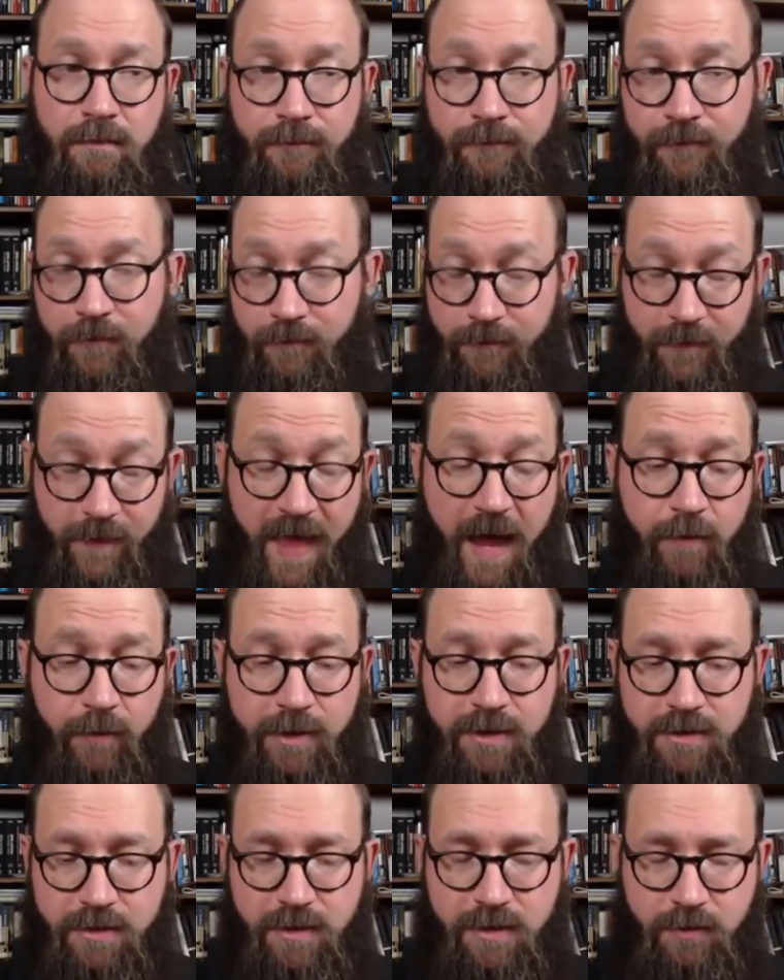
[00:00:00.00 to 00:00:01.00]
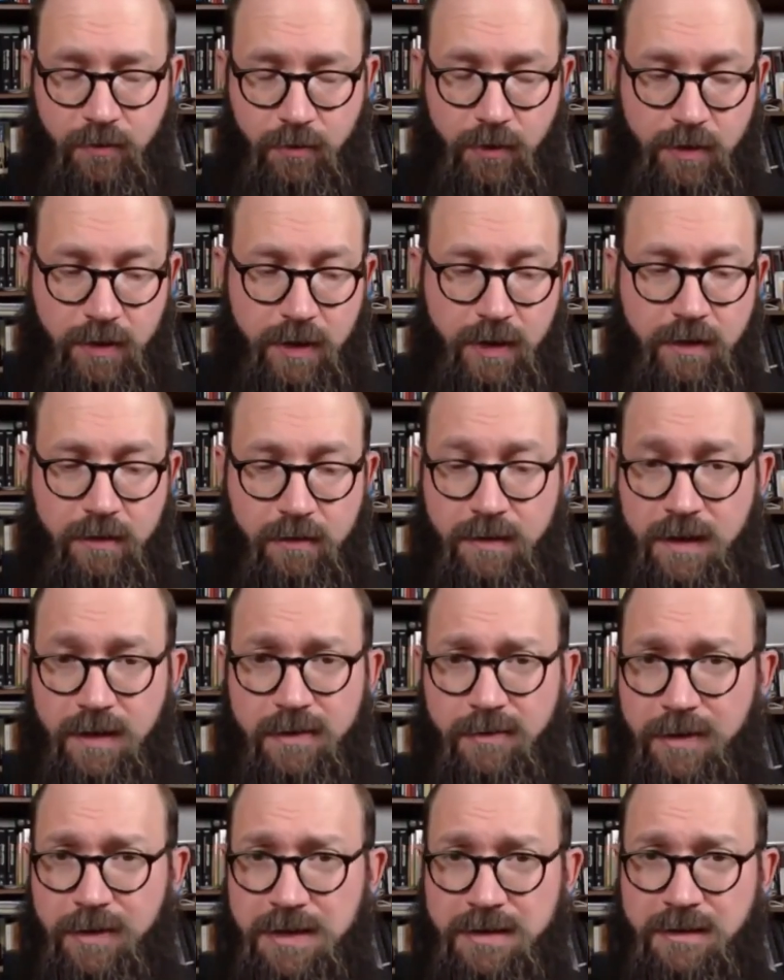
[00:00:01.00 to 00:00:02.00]
for, for that reason, historically, the
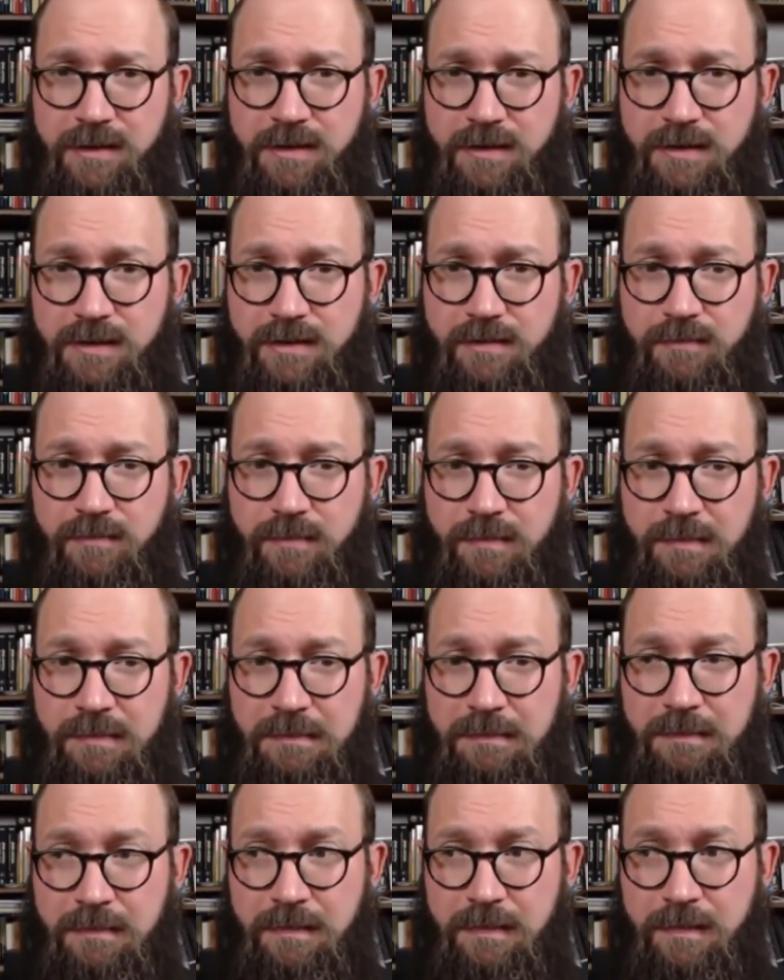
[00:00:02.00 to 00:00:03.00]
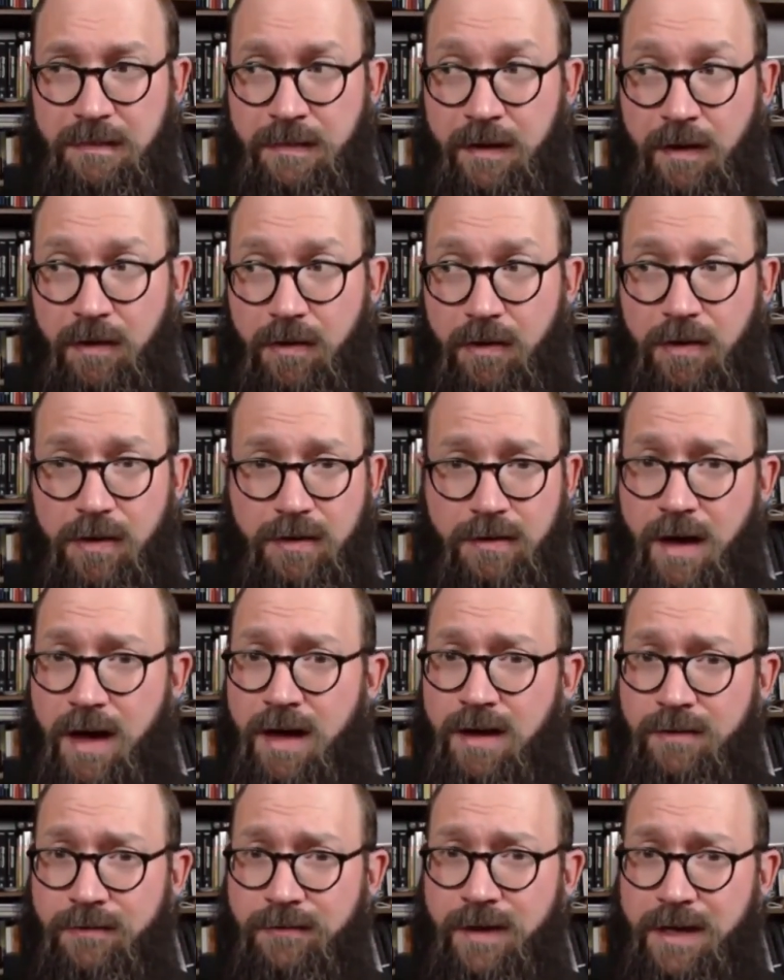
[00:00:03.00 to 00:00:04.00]
other reason is there are a
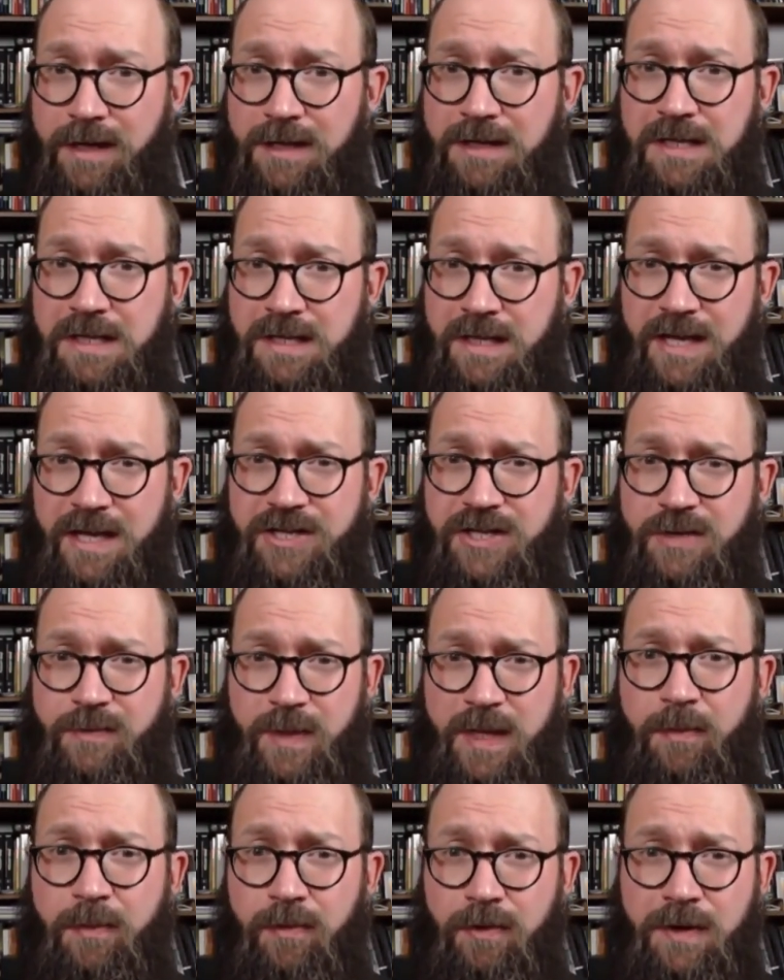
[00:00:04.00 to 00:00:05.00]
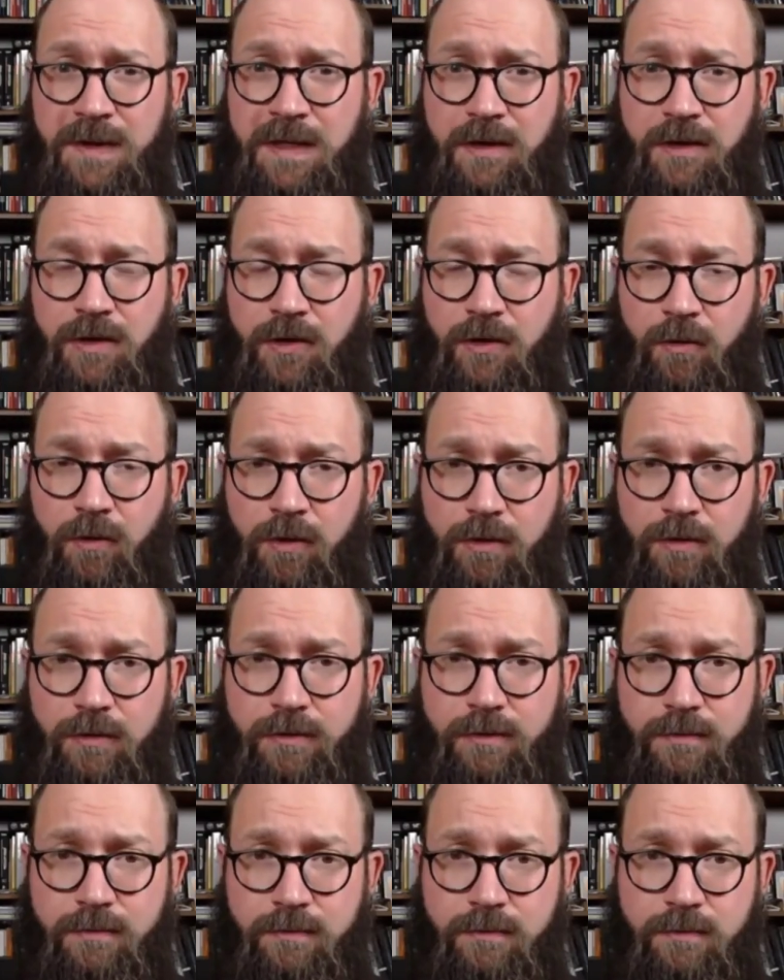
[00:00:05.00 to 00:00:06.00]
lot of like sketchy people in the occult
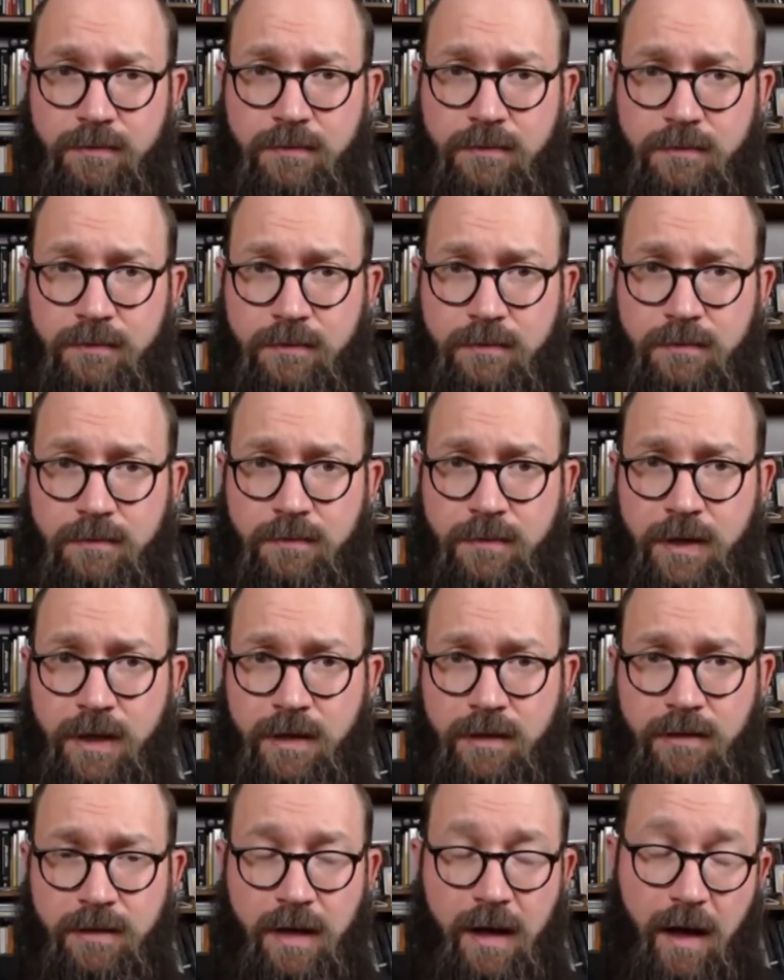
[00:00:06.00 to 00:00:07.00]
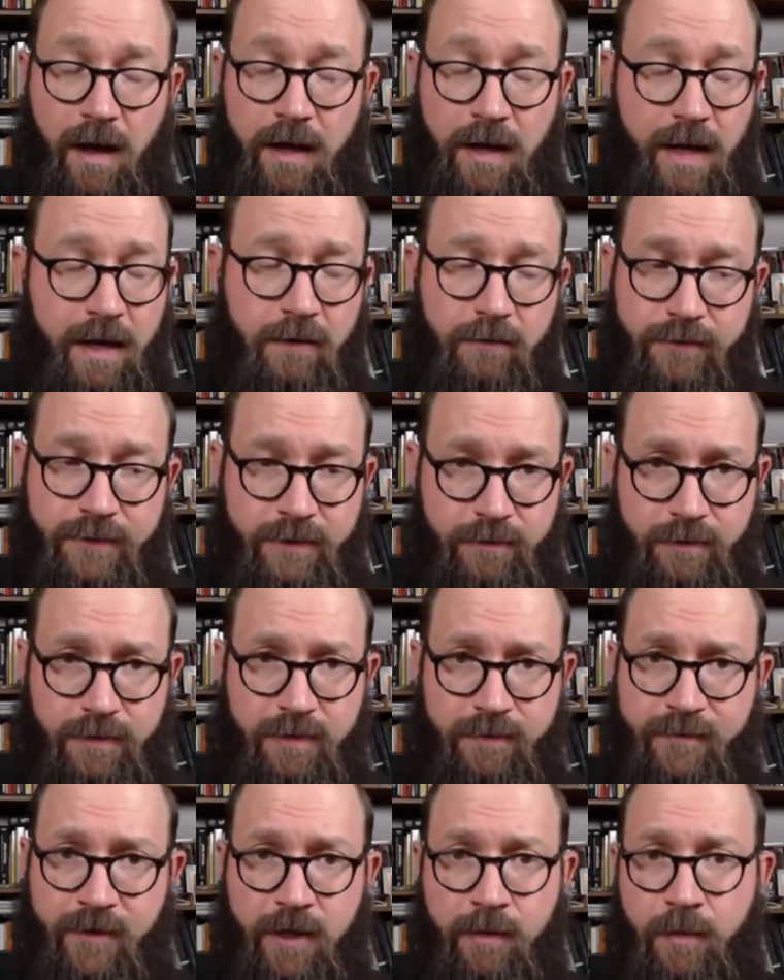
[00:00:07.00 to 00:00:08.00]
world, right? And I don't deal with
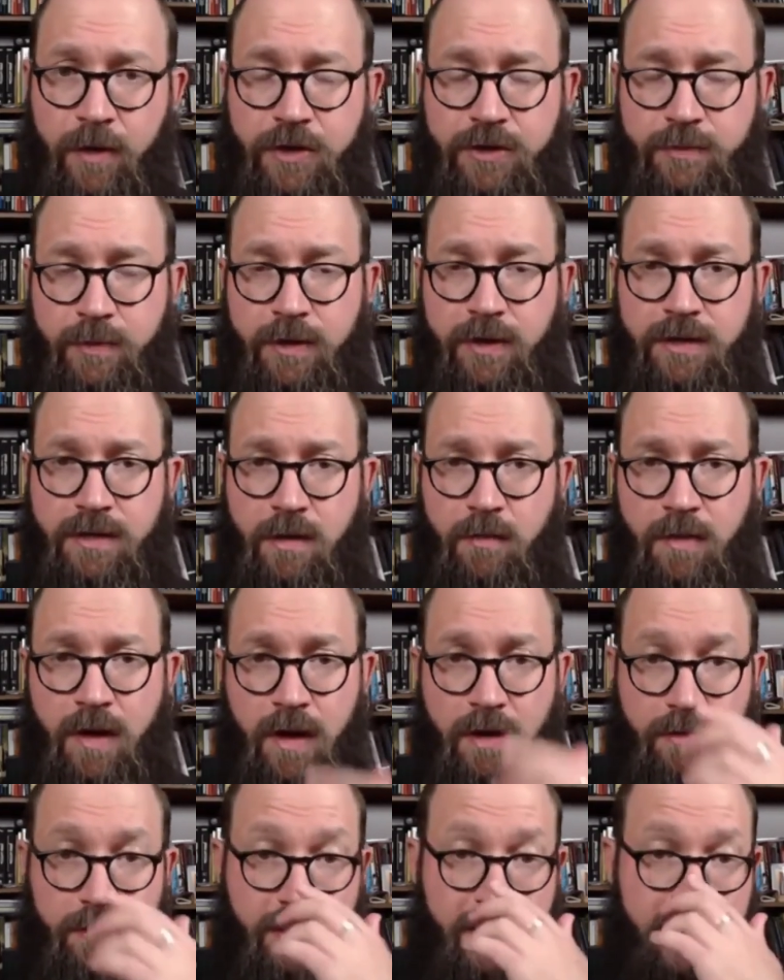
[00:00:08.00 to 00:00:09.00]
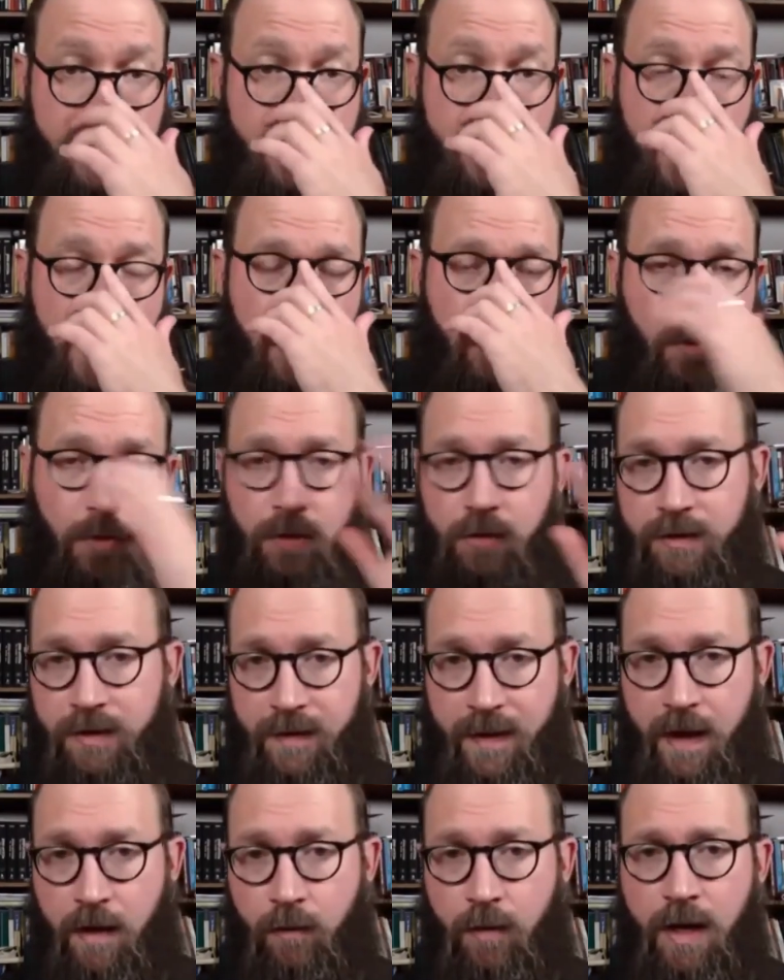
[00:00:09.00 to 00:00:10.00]
them very much because I'm not in that world
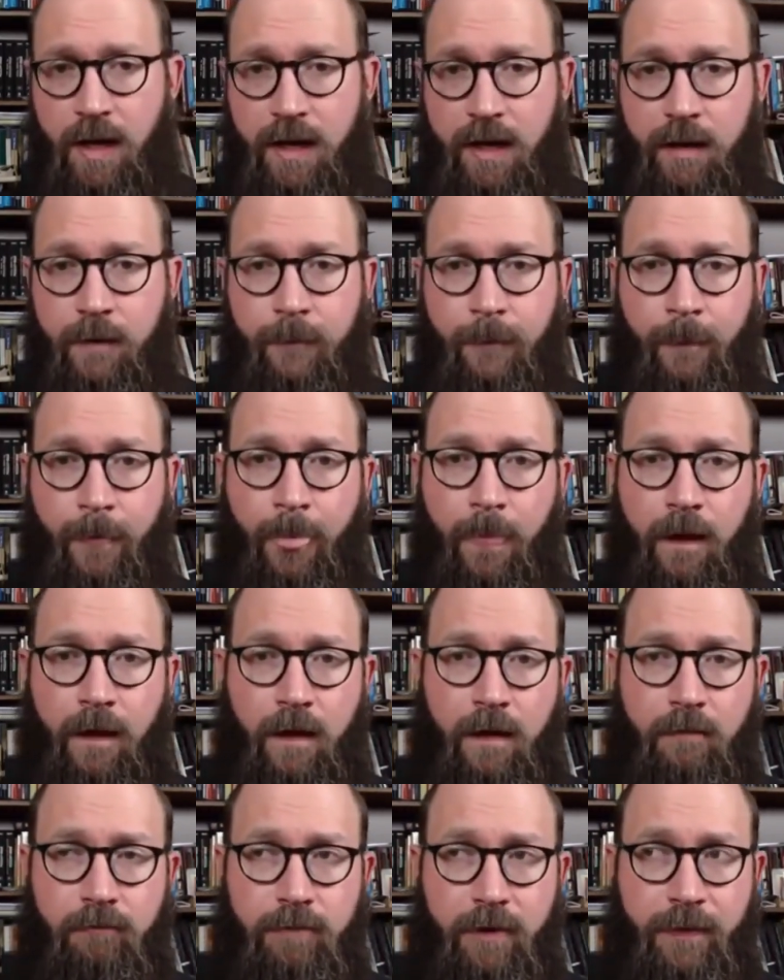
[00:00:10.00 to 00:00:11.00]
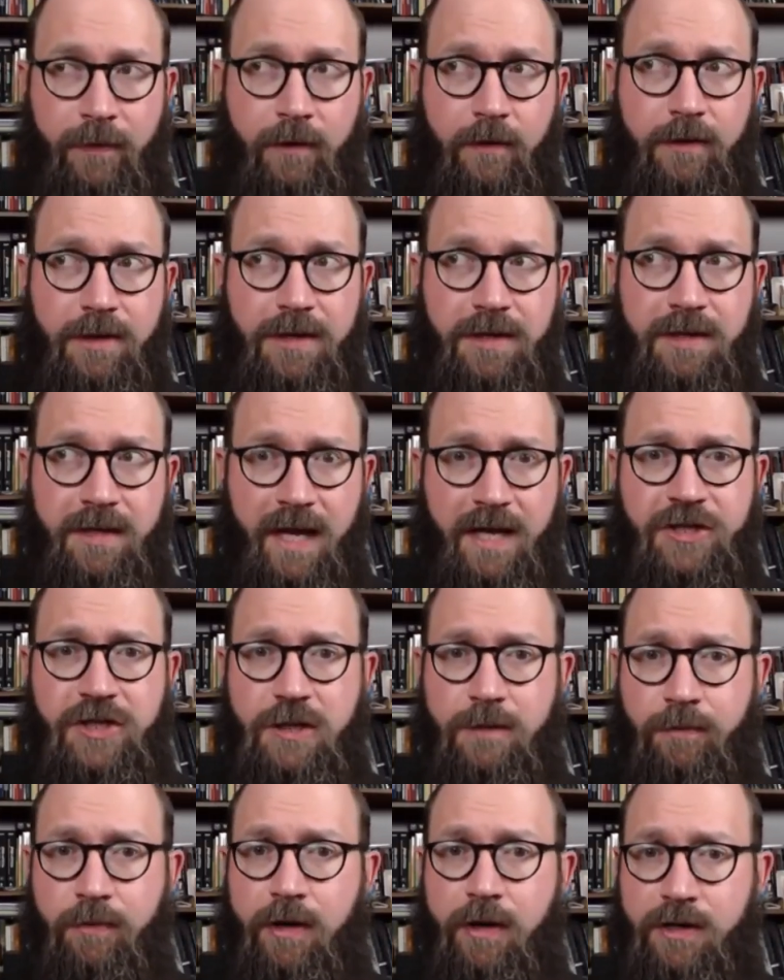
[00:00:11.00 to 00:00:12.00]
in that way, but there are
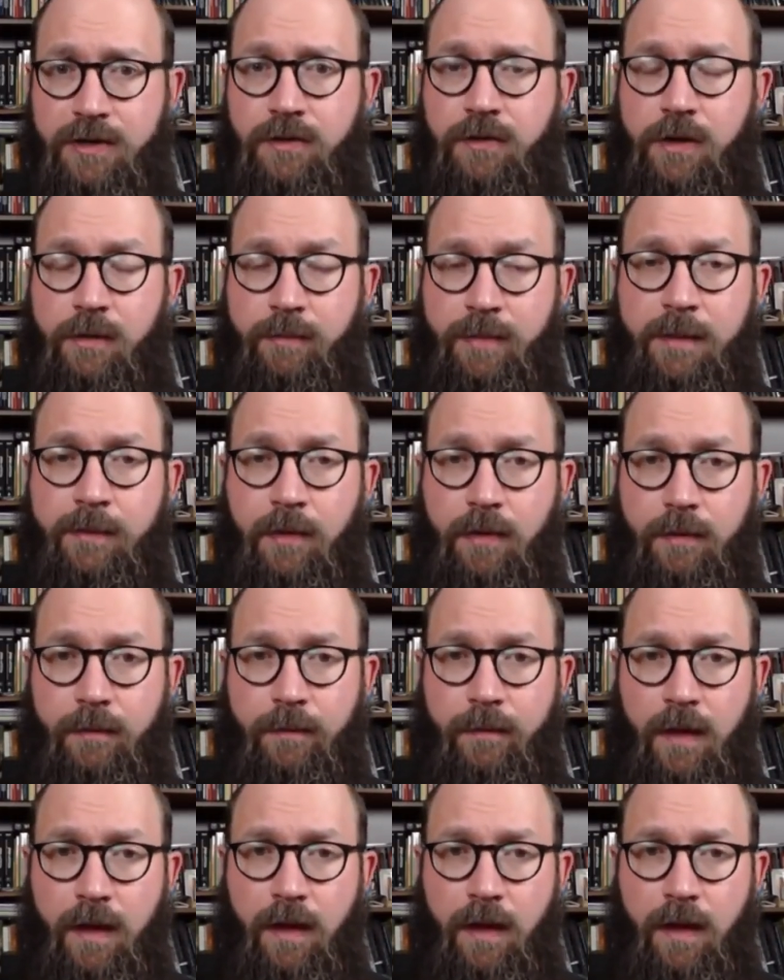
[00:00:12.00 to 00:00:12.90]
sketchy predatory people